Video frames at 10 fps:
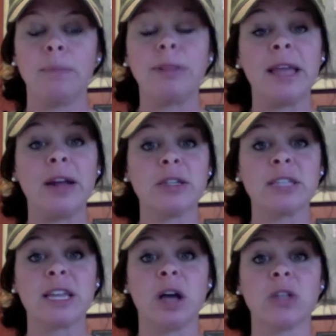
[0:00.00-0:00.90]

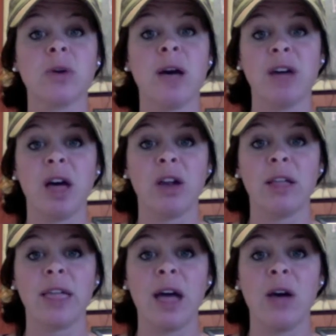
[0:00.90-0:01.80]
Players can also have a
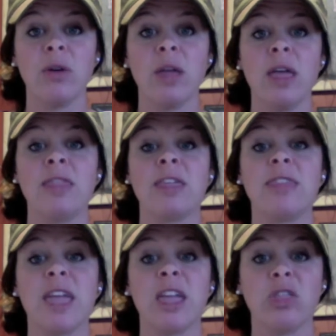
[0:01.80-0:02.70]
Hudl account
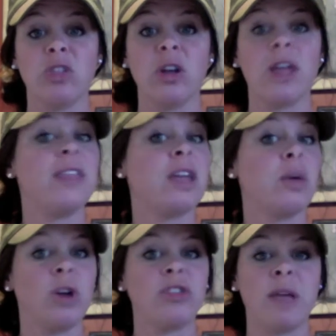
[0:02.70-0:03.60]
that they can look and they
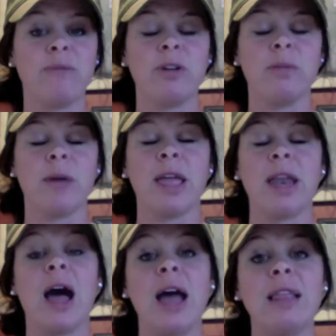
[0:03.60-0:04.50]
can watch game film. I
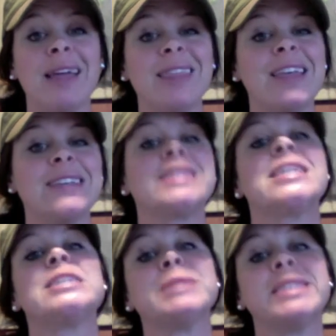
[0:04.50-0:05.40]
can highlight things
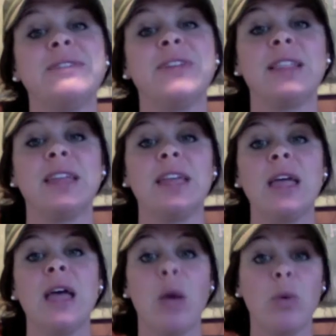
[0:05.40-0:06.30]
that
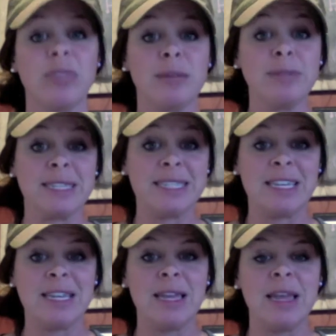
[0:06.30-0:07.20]
I want them to
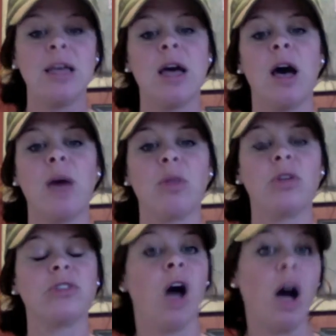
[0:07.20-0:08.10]
see,
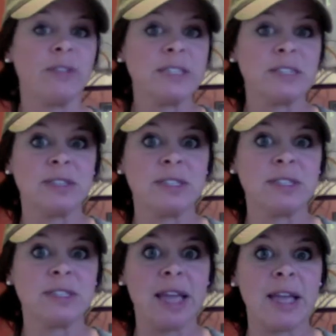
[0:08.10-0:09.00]
whether it's offensive
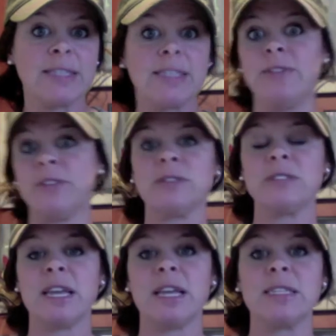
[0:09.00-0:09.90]
stands, defensive
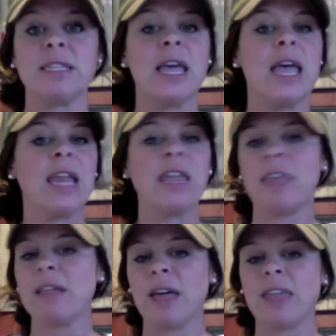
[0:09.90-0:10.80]
stands,
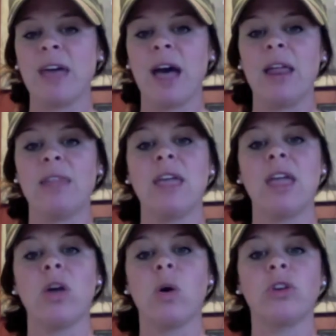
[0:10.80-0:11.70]
anything like that, and they
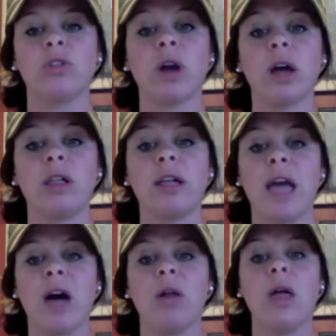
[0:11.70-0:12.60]
can go onto their Hudl
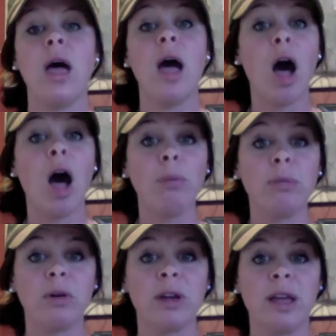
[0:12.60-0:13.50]
account,
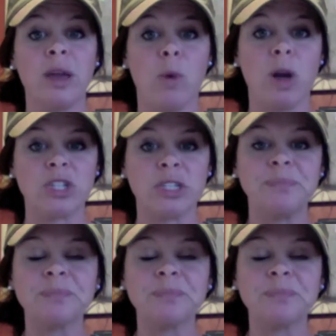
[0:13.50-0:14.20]
upload it, and watch it.